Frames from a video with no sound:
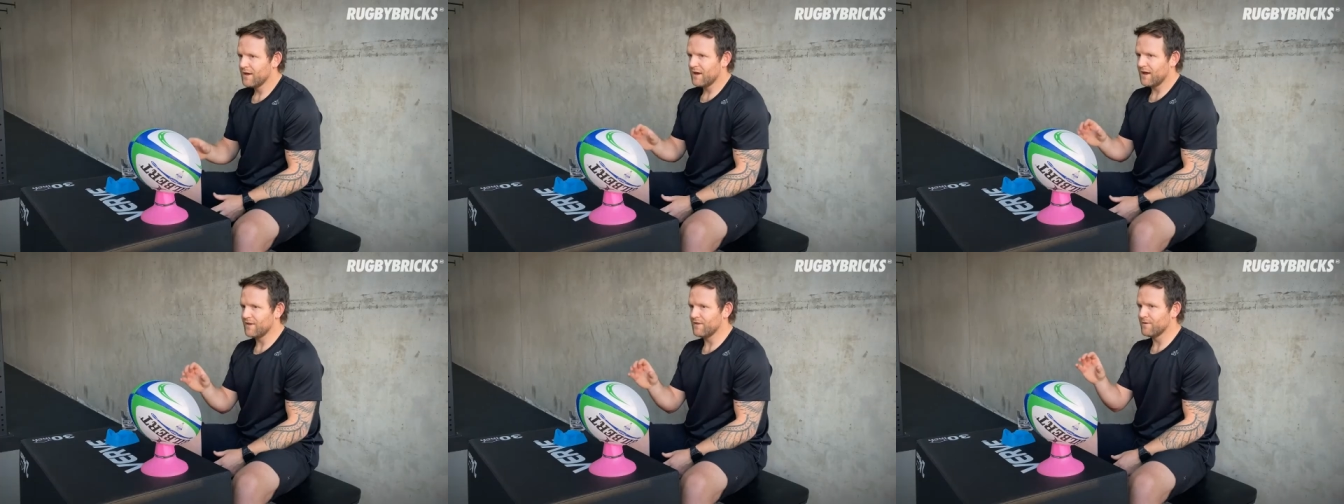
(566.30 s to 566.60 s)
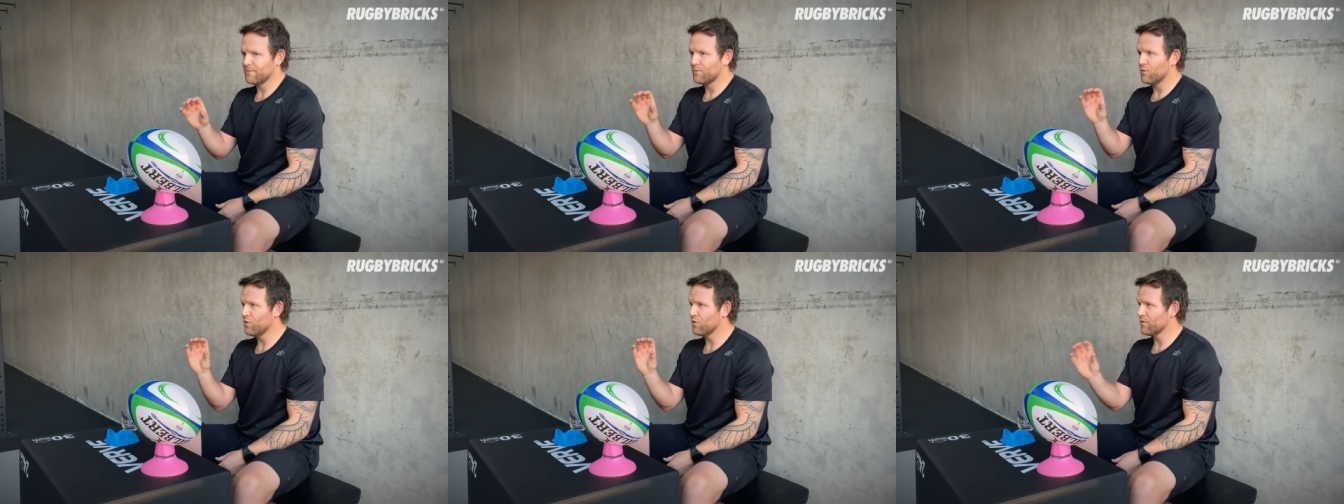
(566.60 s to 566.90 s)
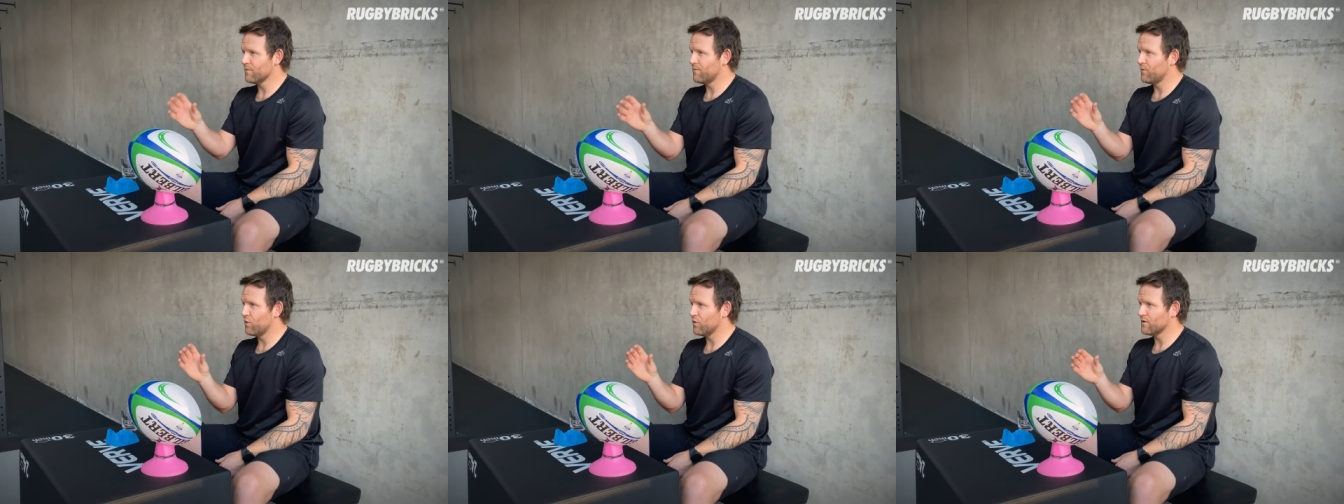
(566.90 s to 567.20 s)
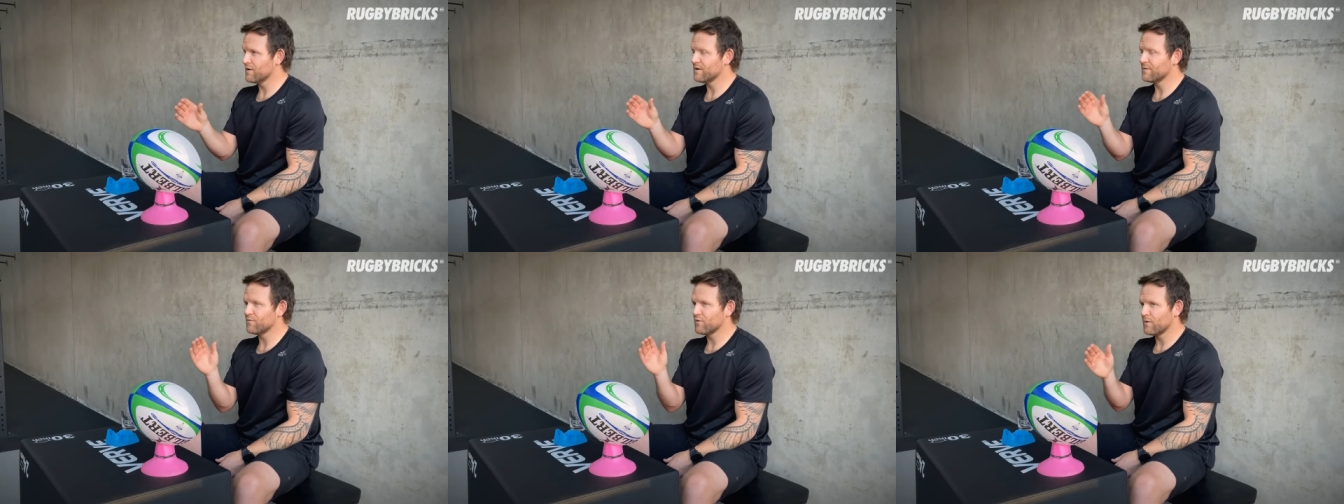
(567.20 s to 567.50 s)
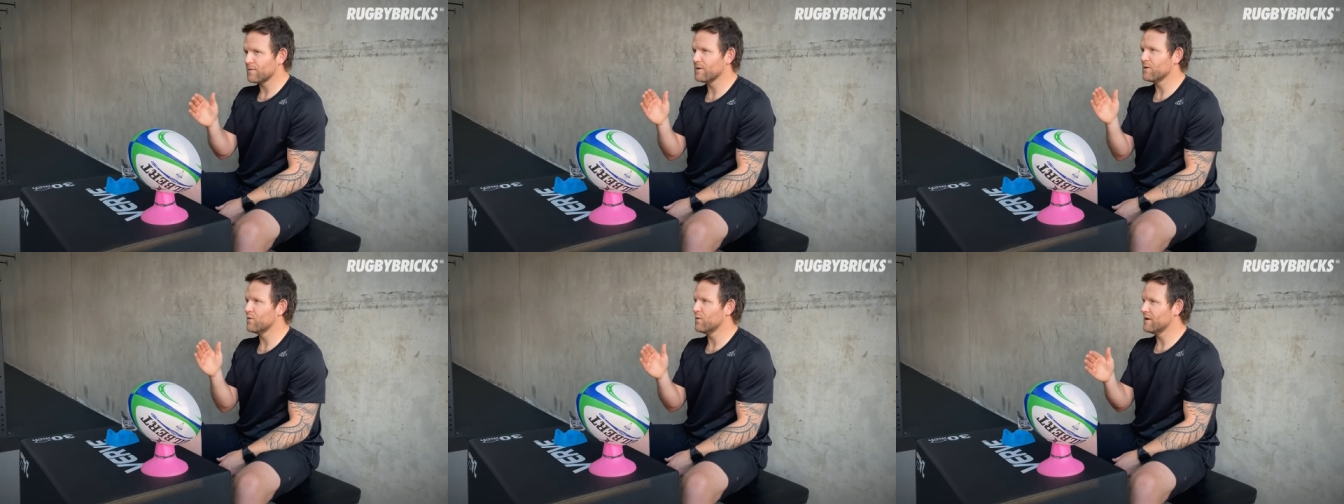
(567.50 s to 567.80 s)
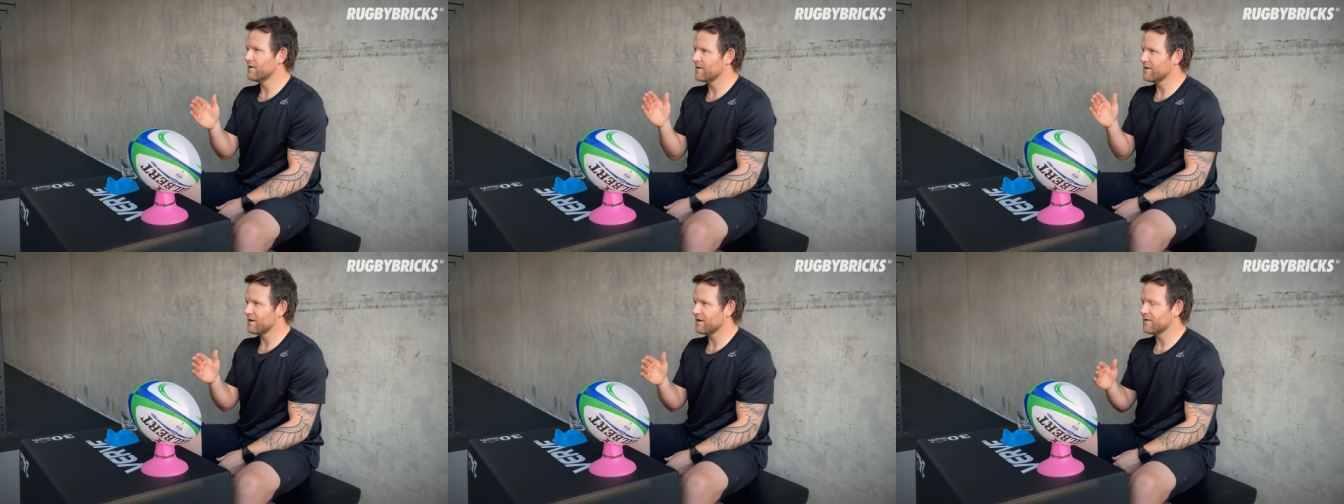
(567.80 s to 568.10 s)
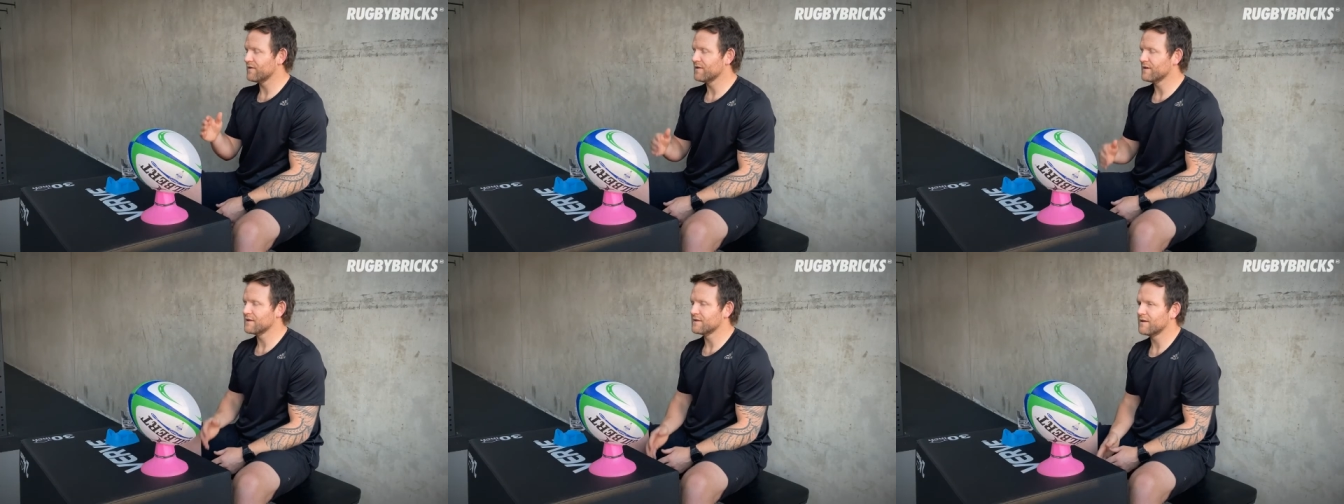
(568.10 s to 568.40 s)
And the more important, and probably the one that I
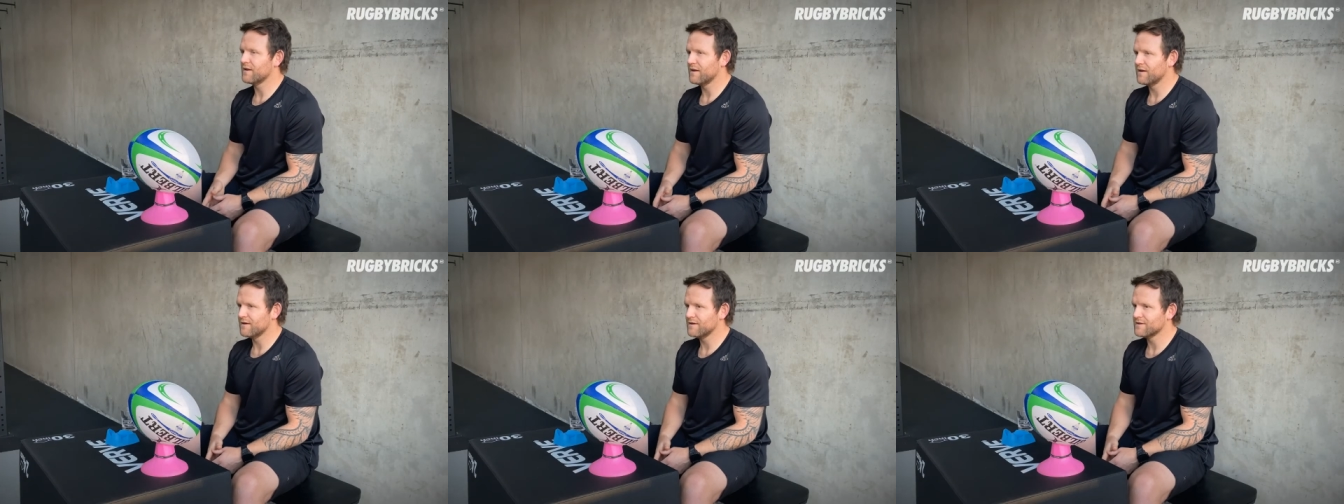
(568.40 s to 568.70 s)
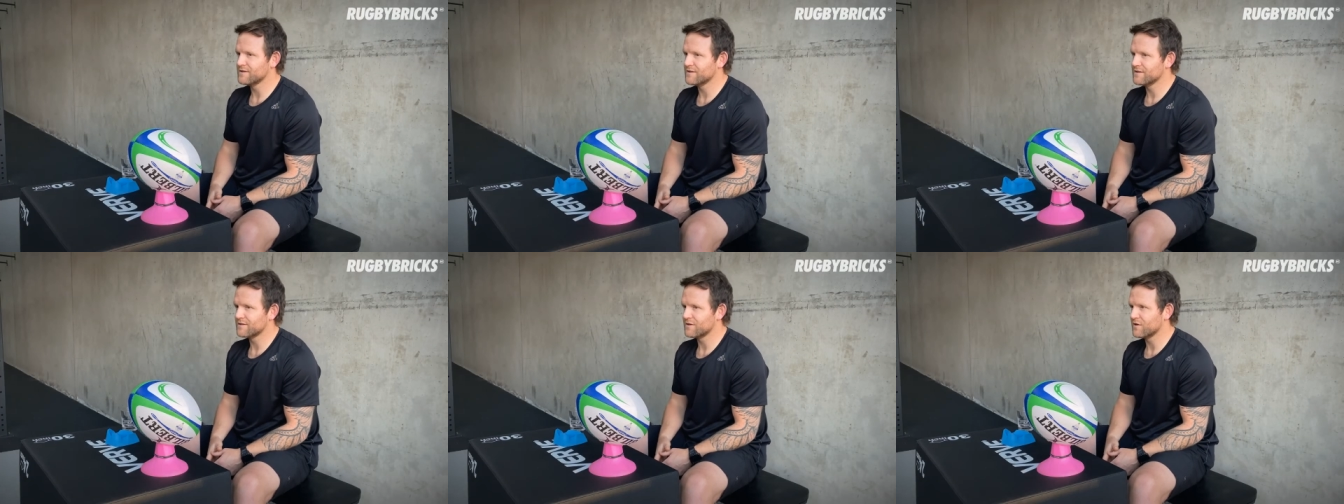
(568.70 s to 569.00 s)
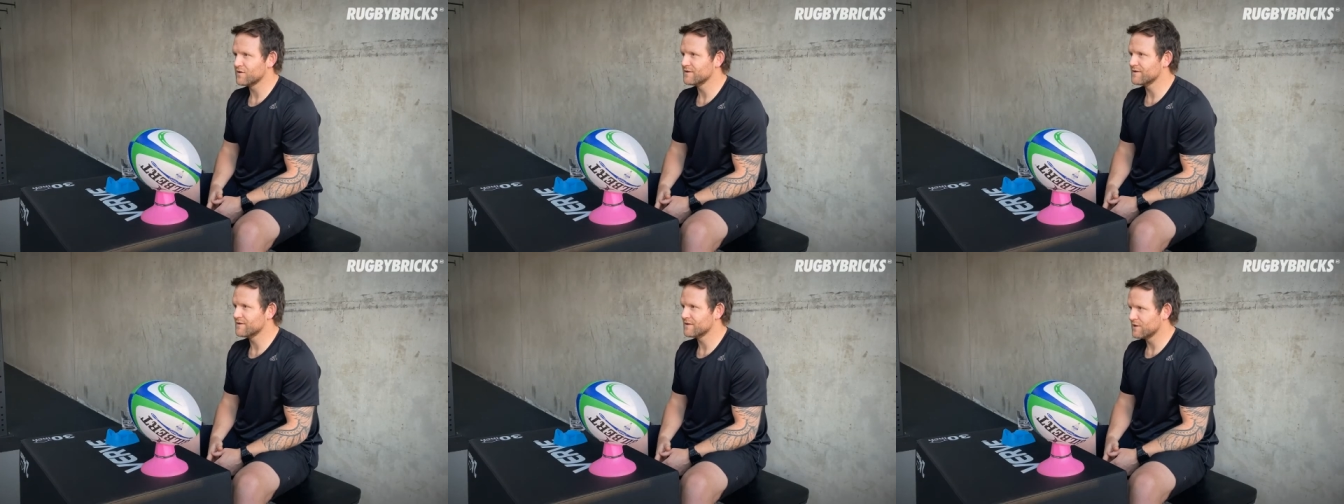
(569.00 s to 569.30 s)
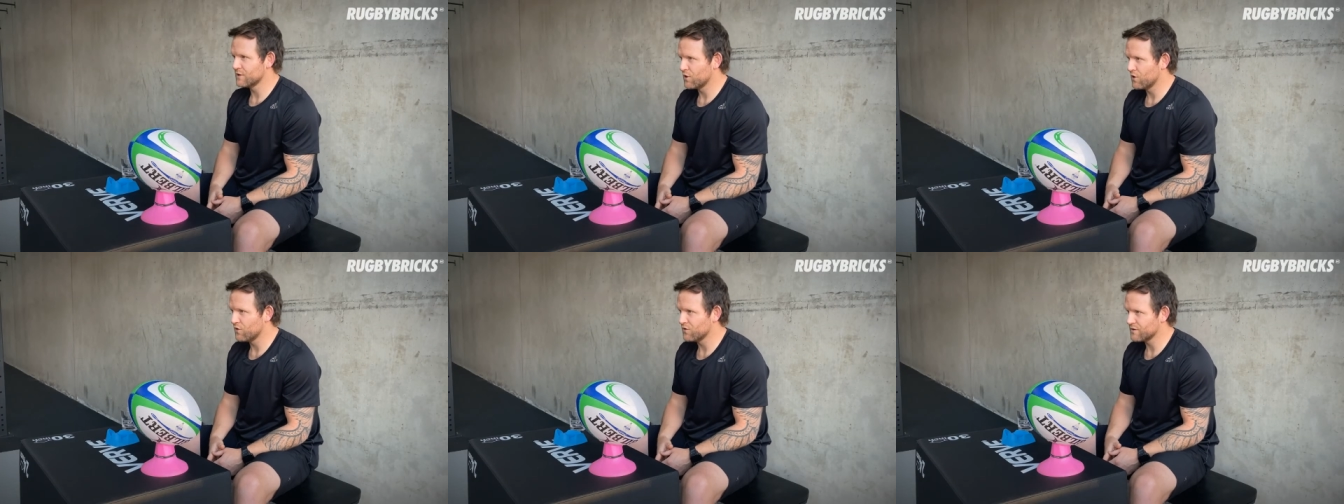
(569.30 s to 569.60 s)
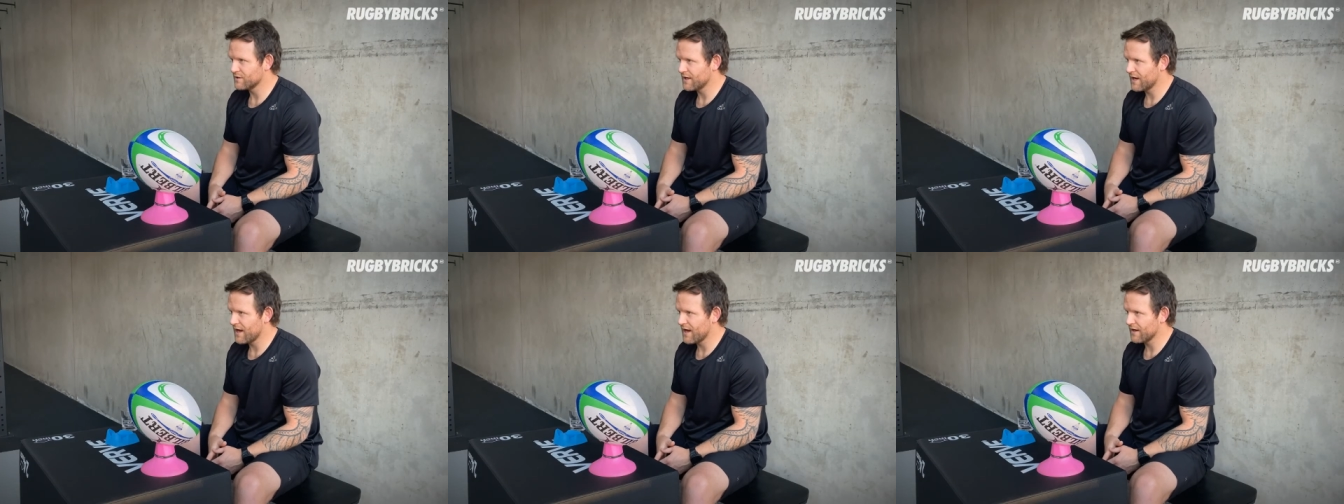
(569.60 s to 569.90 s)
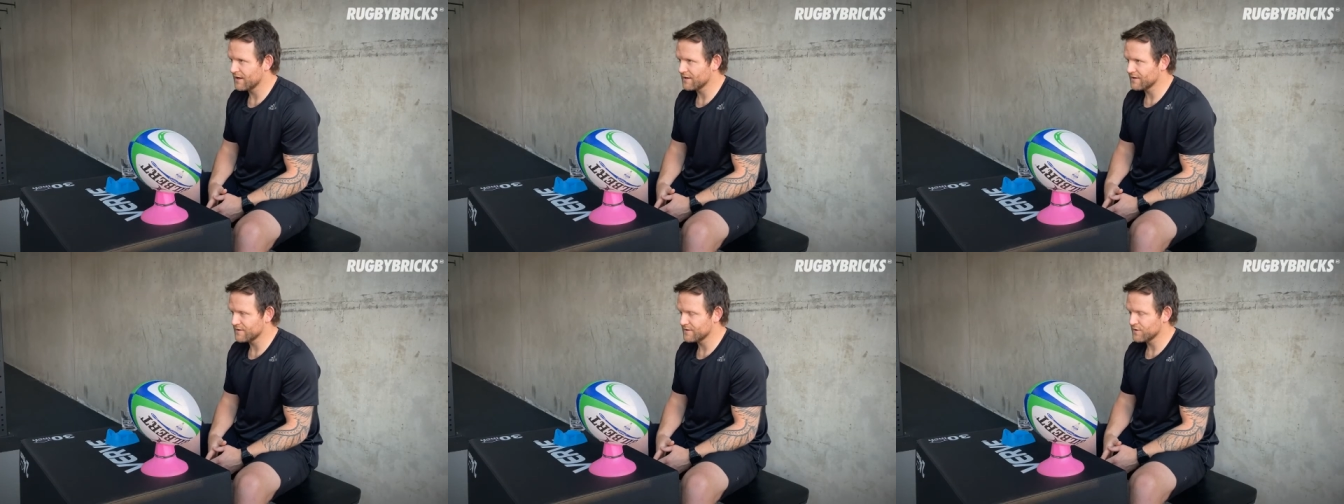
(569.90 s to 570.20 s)
think that it is, is because it's a long target.